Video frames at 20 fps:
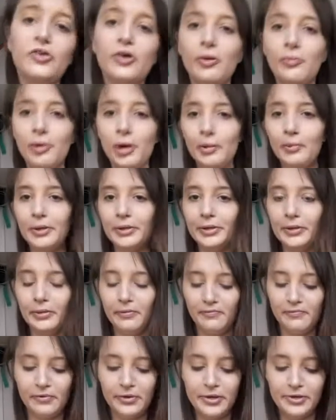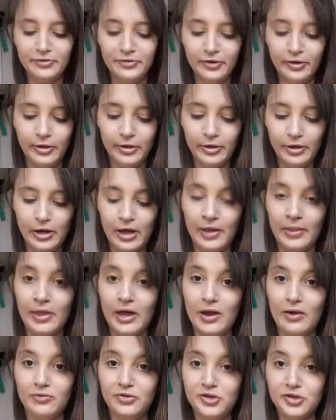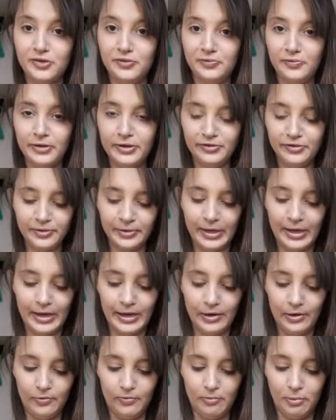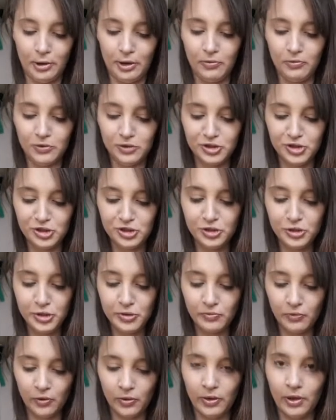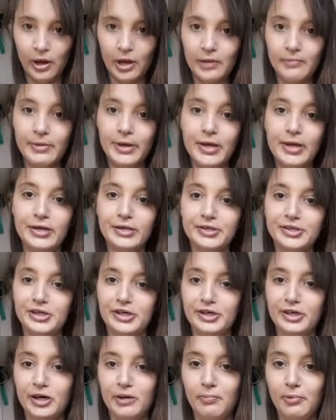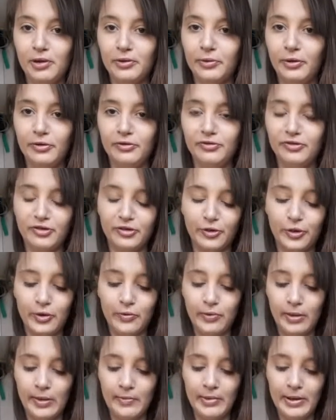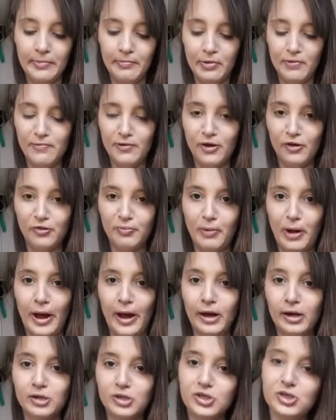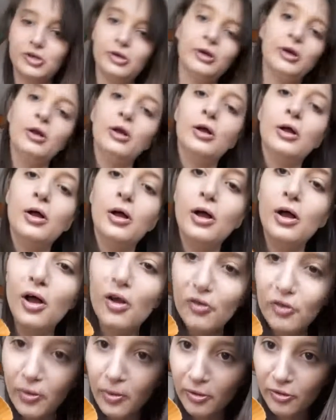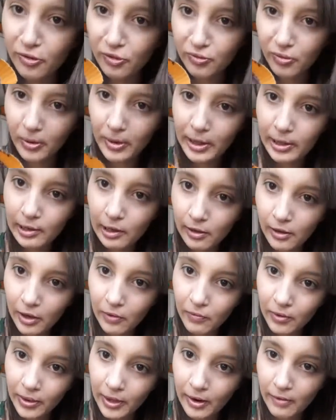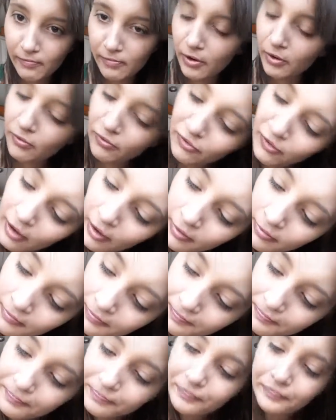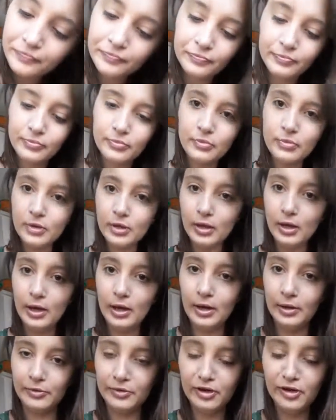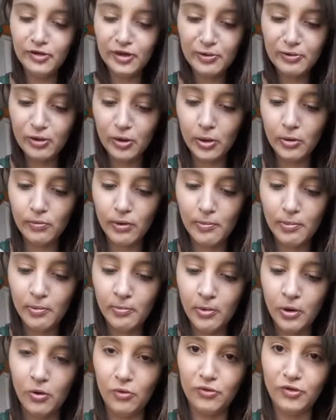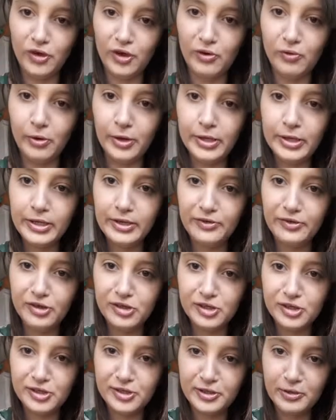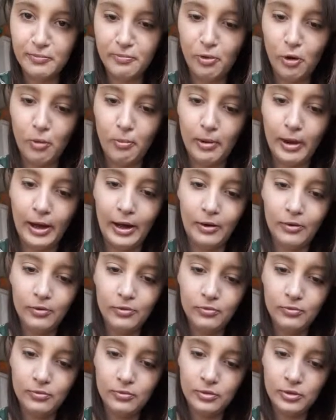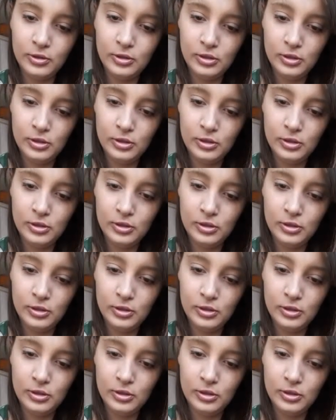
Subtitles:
So I put mine in the freezer and they're just freezing now, but I want to show you one that I made a couple of nights ago when I made my first batch. So this is what they look like when they're frozen. And because I've got the rubber molds, they're quite easy just to pop out.